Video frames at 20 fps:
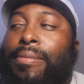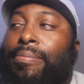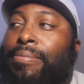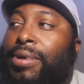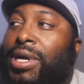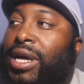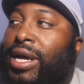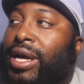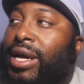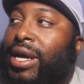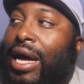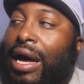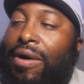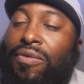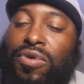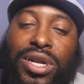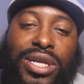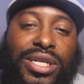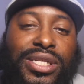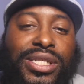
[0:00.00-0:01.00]
But I
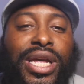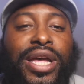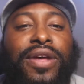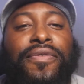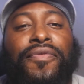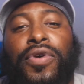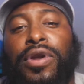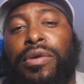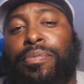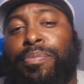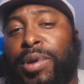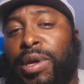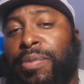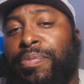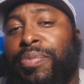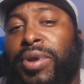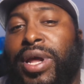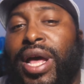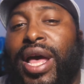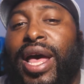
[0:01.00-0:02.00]
want to say for the
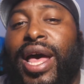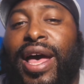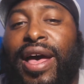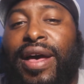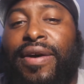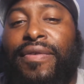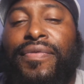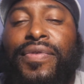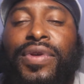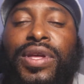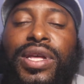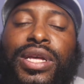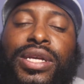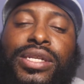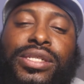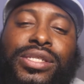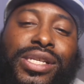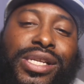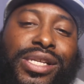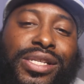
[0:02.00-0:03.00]
people that have
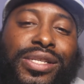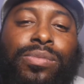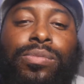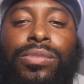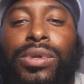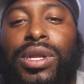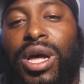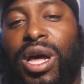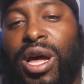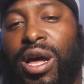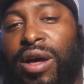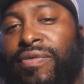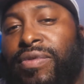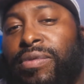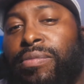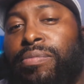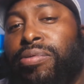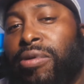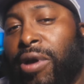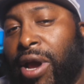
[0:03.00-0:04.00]
sent some love
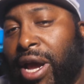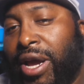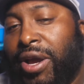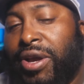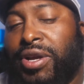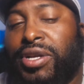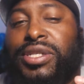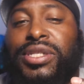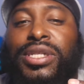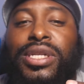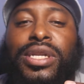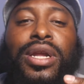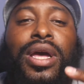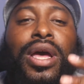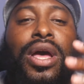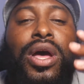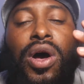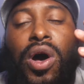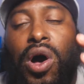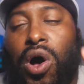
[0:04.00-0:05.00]
and prayers and
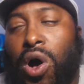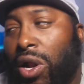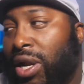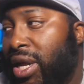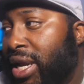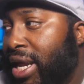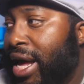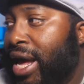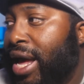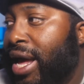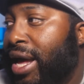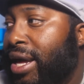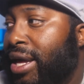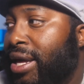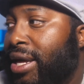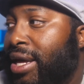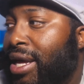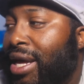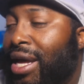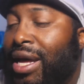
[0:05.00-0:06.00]
all of that,
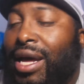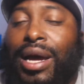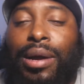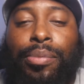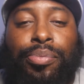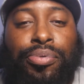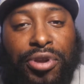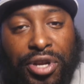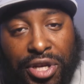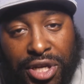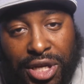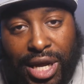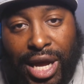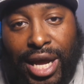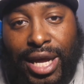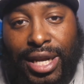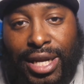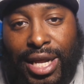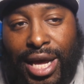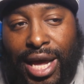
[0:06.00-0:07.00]
I
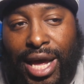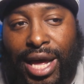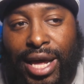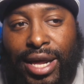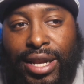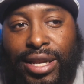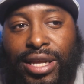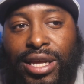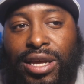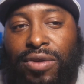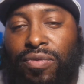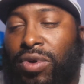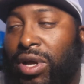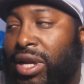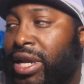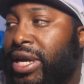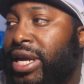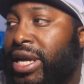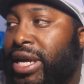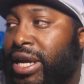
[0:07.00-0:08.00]
appreciate that. It
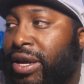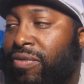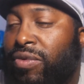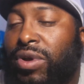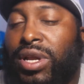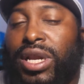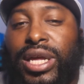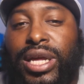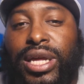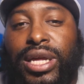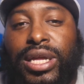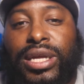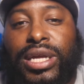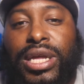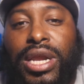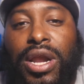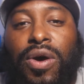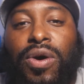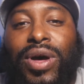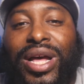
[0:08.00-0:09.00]
really,
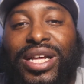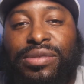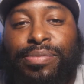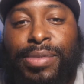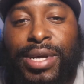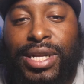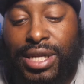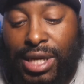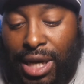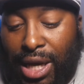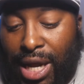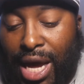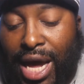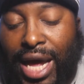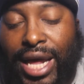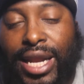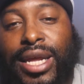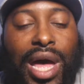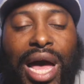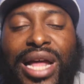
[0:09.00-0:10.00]
you know, has meant a
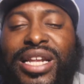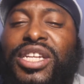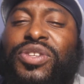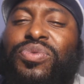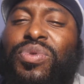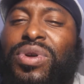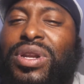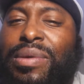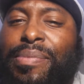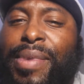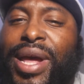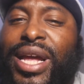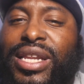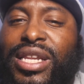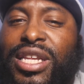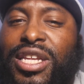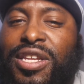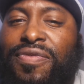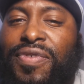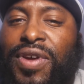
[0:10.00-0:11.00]
lot. I just want to make
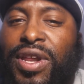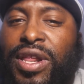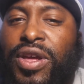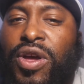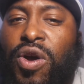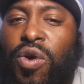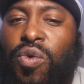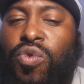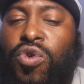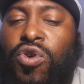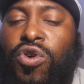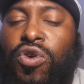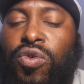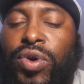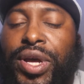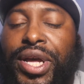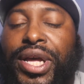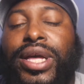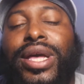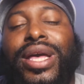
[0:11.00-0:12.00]
this video real
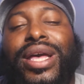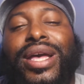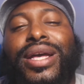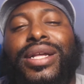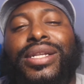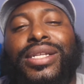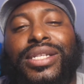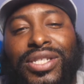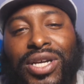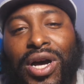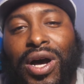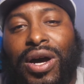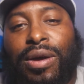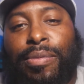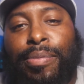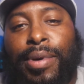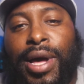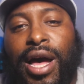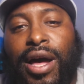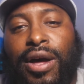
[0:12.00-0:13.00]
quick to talk
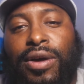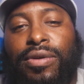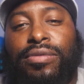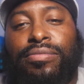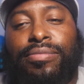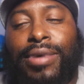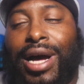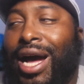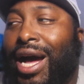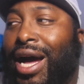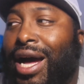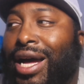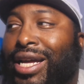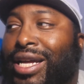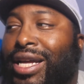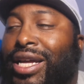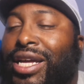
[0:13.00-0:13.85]
about my